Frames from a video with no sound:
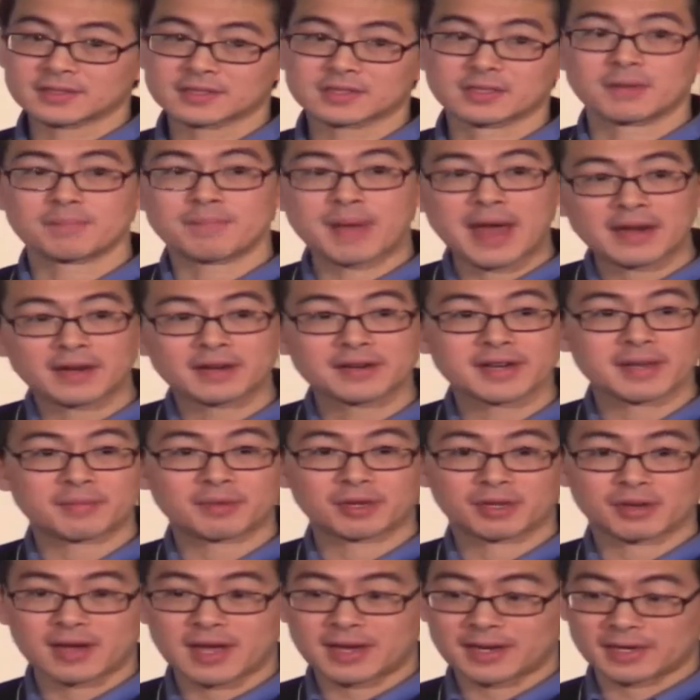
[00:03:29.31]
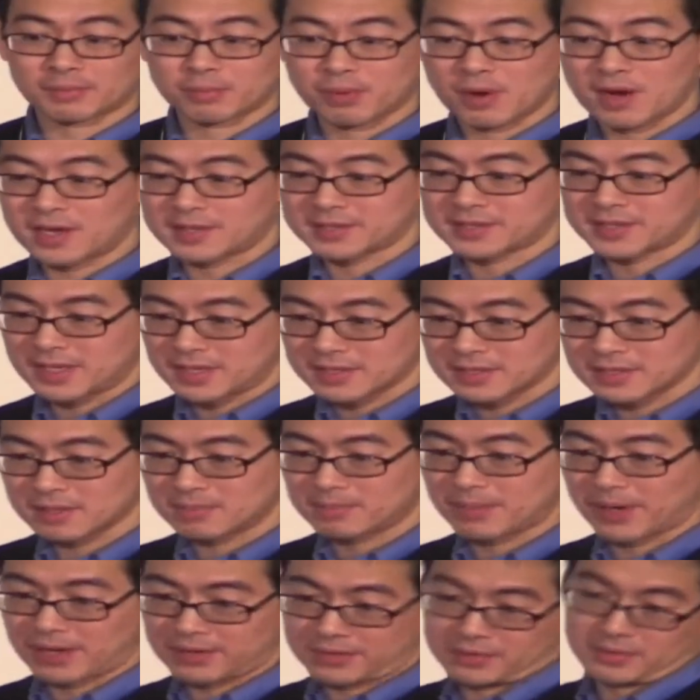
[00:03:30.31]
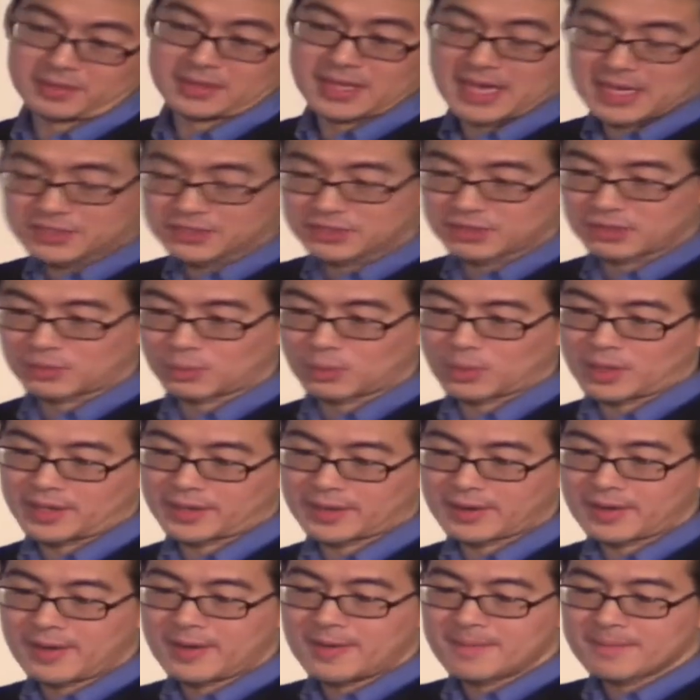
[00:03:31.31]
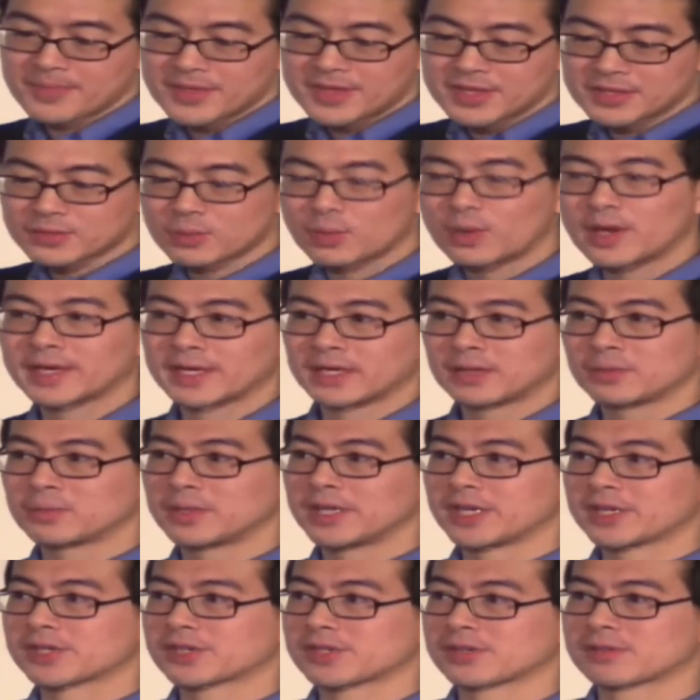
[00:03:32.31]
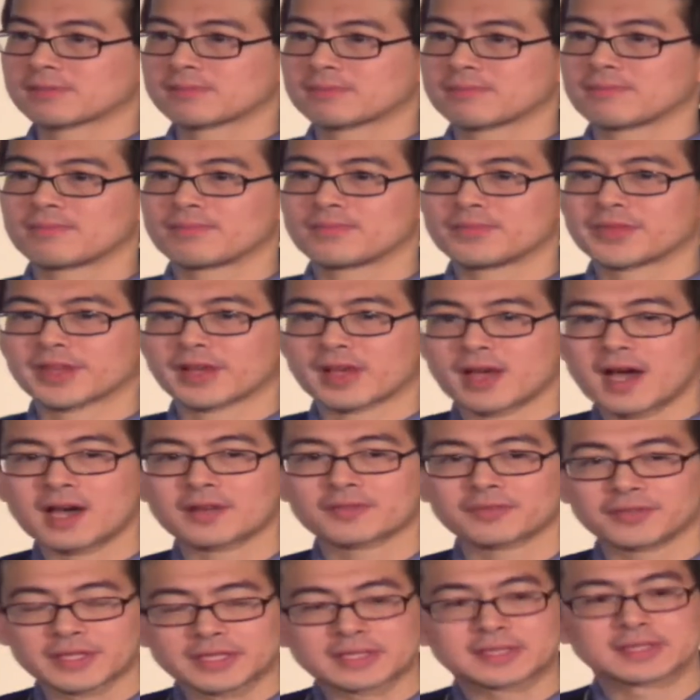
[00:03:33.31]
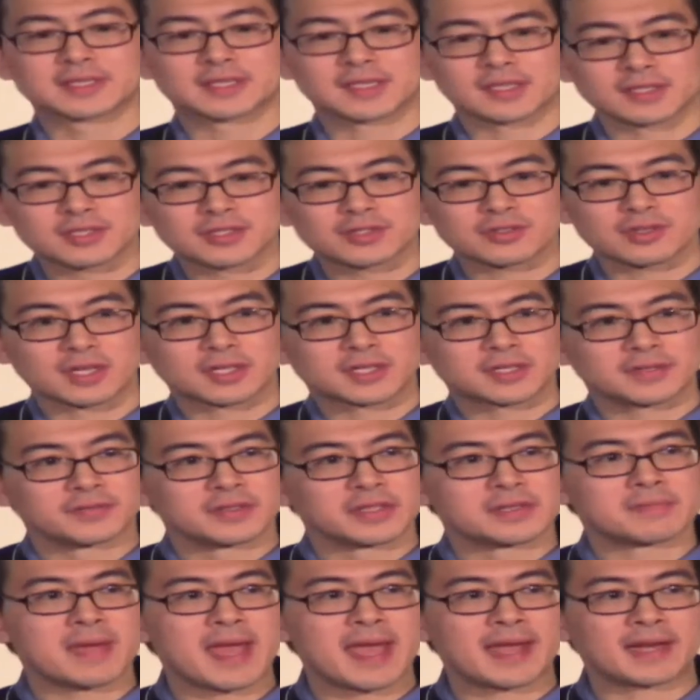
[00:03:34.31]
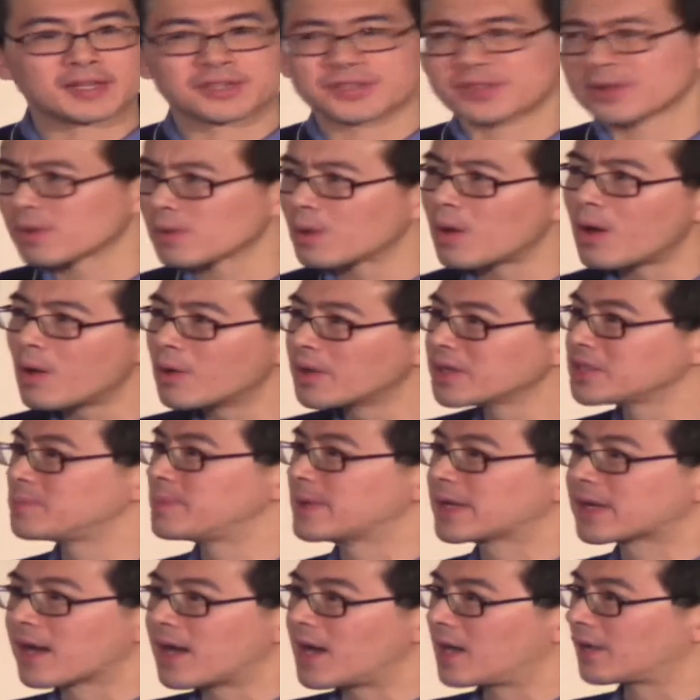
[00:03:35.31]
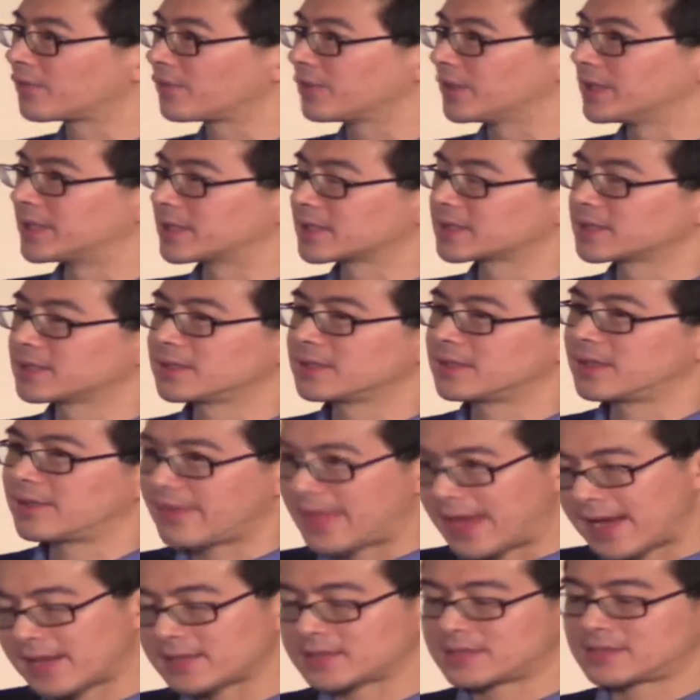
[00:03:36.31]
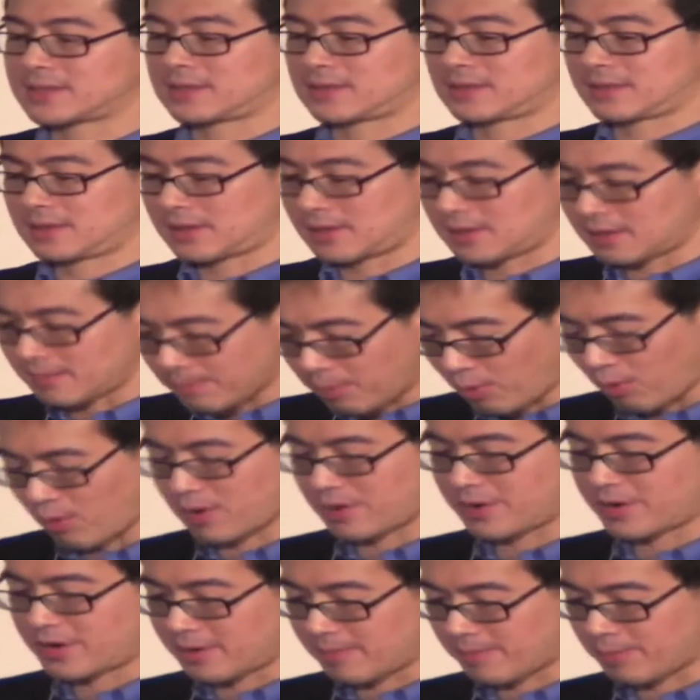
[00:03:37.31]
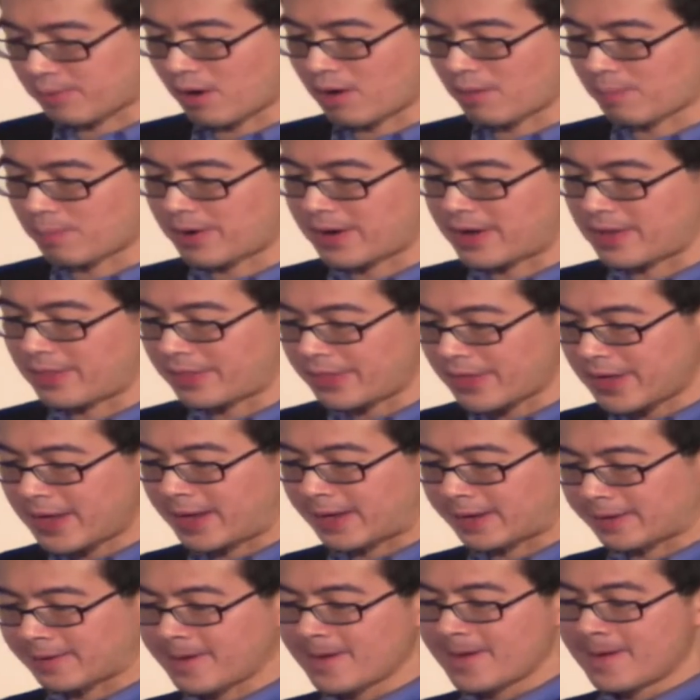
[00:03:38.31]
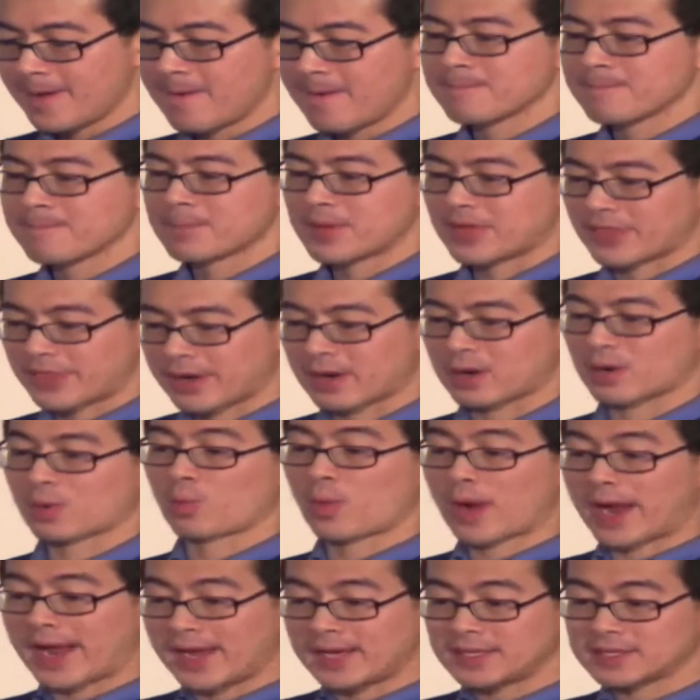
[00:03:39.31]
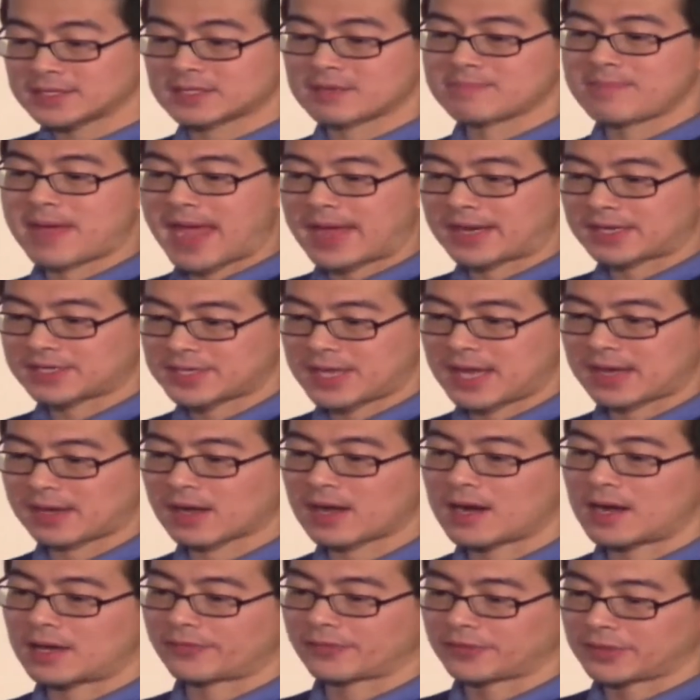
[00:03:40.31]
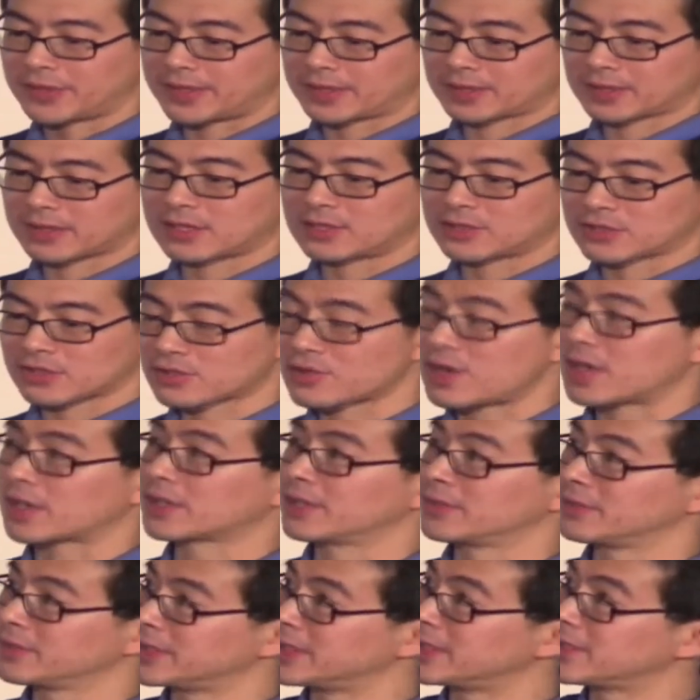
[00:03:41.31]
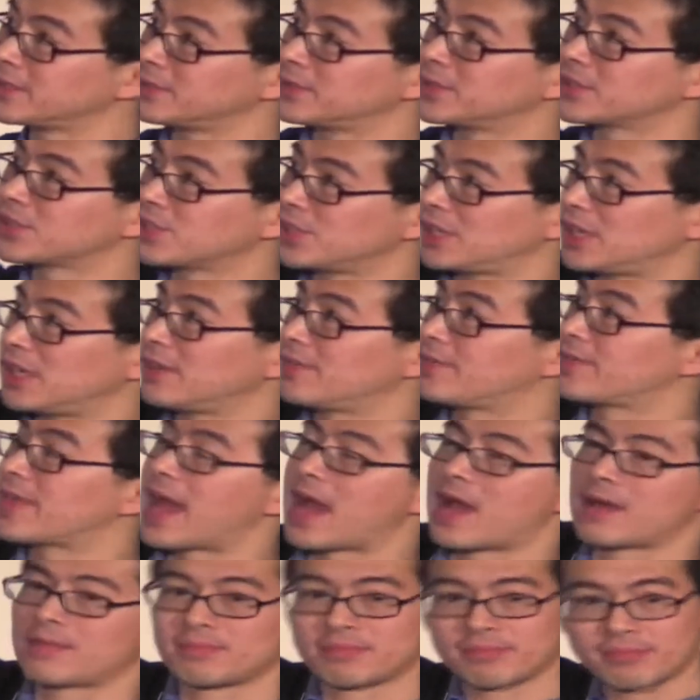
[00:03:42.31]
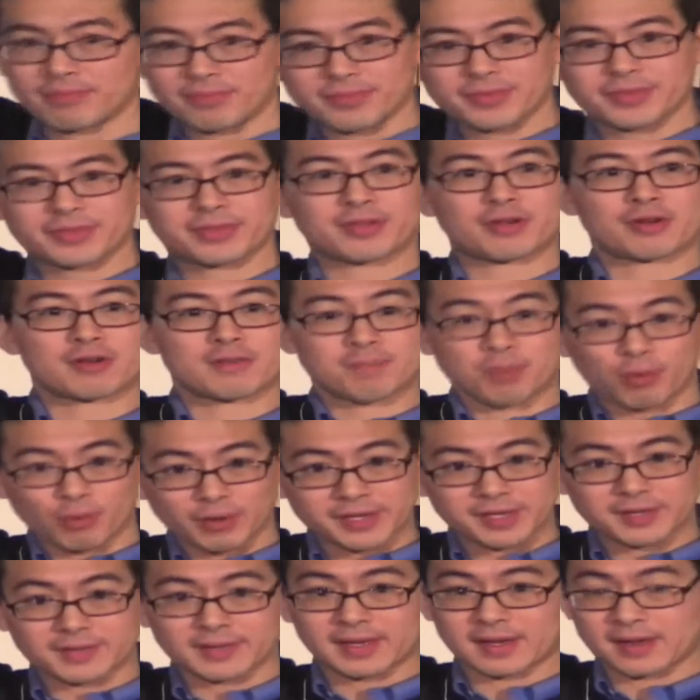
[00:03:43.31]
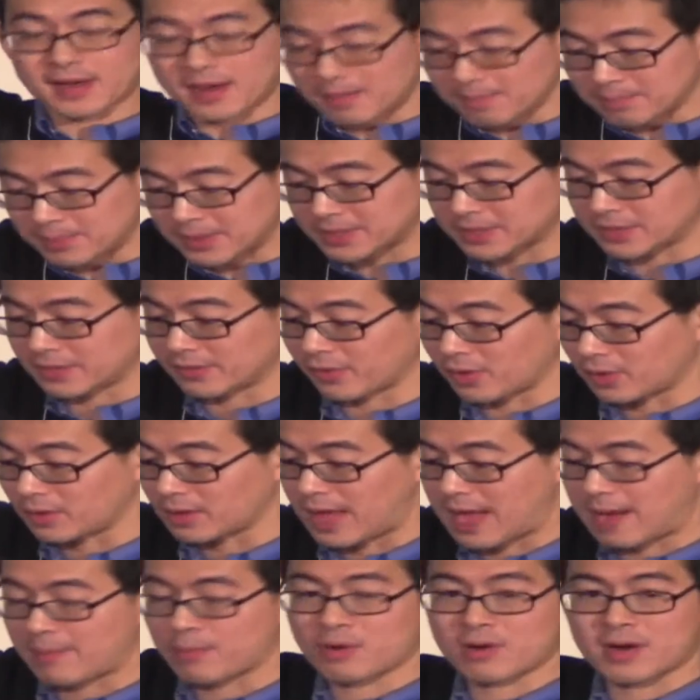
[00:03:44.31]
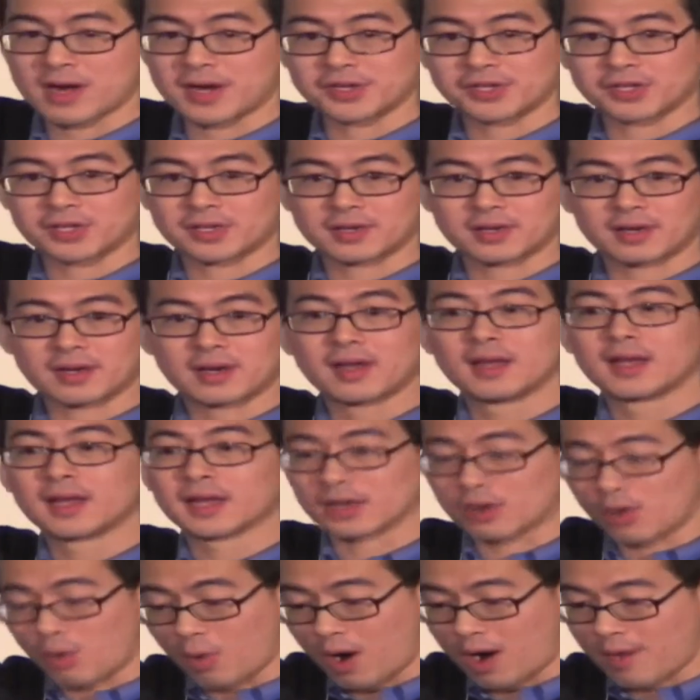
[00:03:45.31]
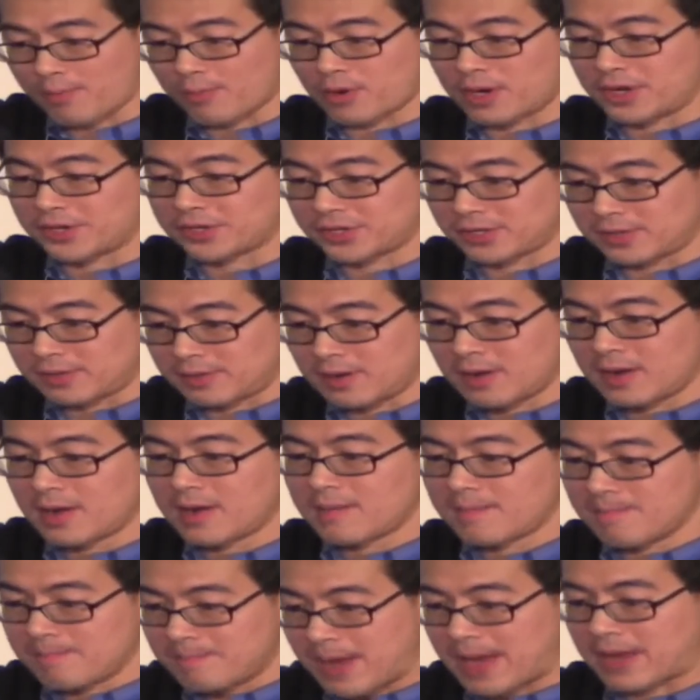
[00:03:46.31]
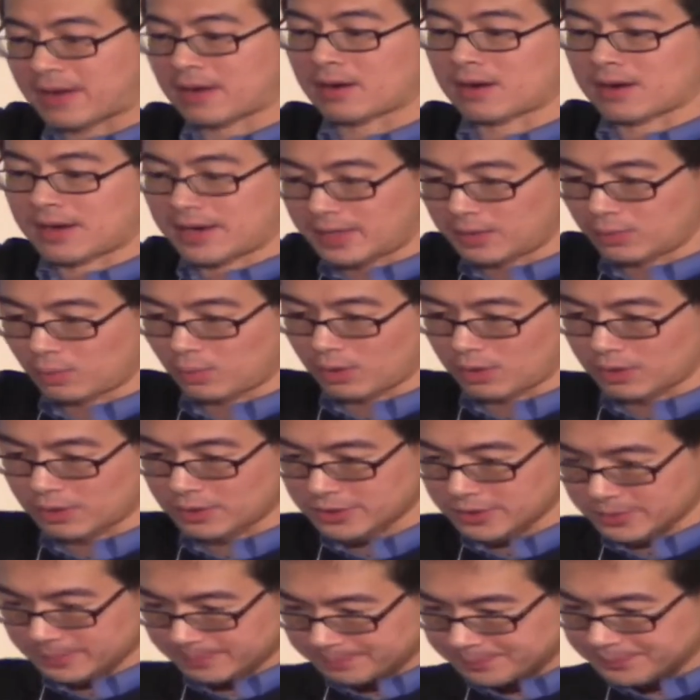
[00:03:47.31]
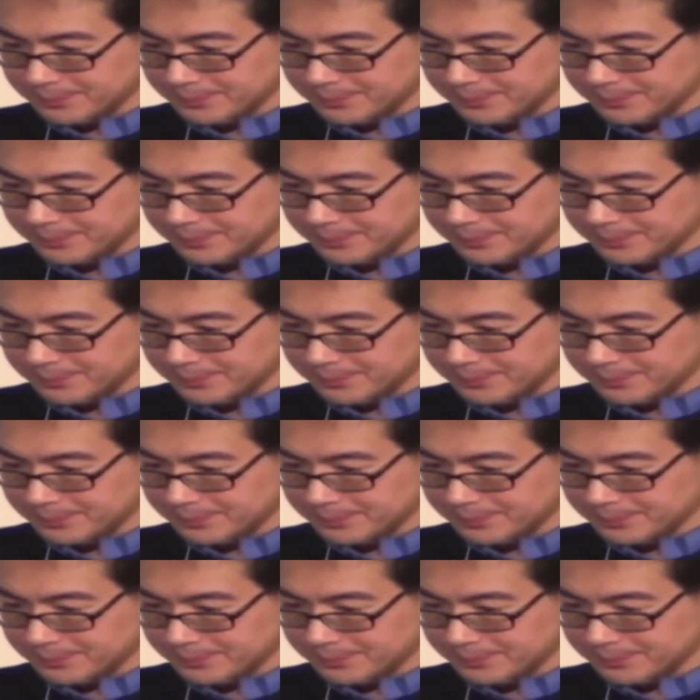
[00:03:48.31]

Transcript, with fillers: So a better democratic process compared to a less good one is one in which the conflict is constructively managed. There will always be conflict, and that's an important and appropriate thing. But there are ways to manage that conflict constructively to achieve that third point of the compass of collaboration and cooperation better and worse.